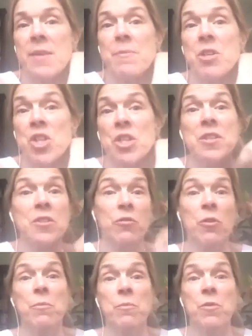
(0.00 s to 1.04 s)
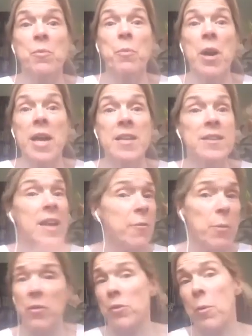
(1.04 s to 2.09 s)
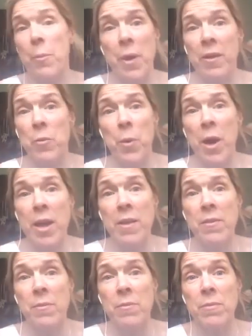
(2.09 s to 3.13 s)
emissions from sprays, everybody stopped buying sprays,